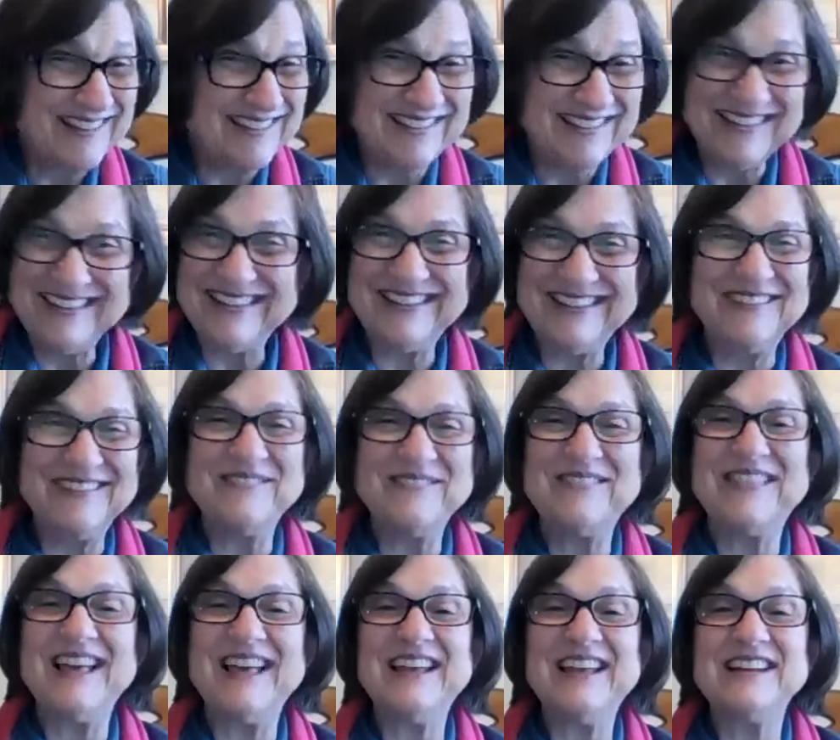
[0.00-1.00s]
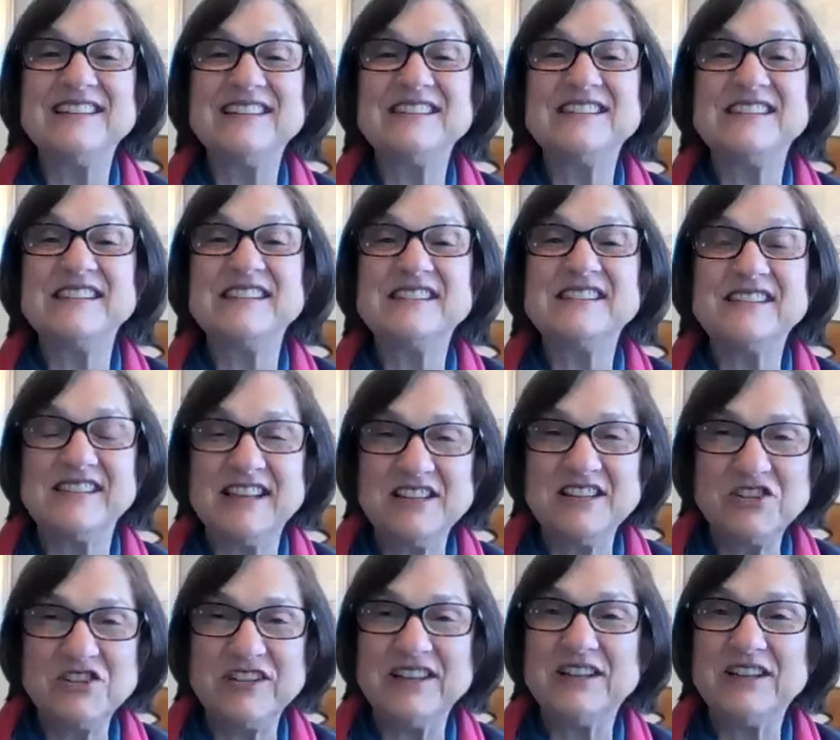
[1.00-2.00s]
Um, that is just
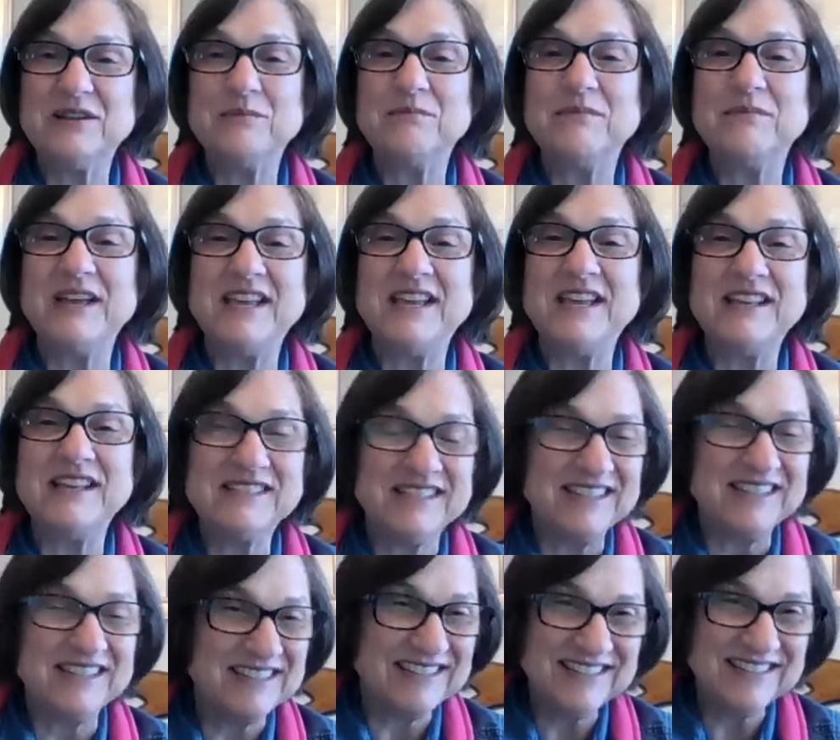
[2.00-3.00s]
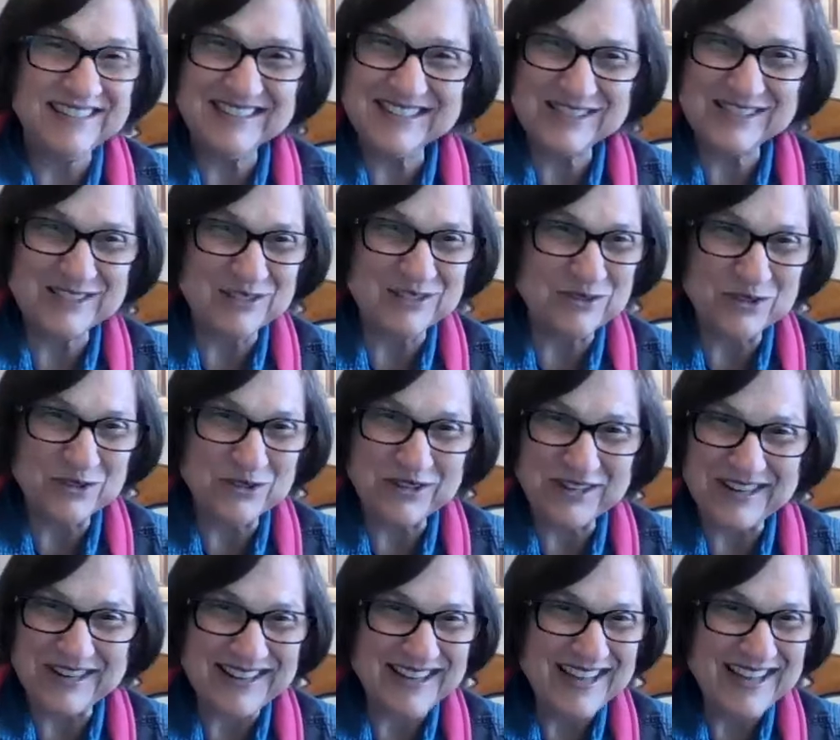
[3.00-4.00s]
such an amazing story.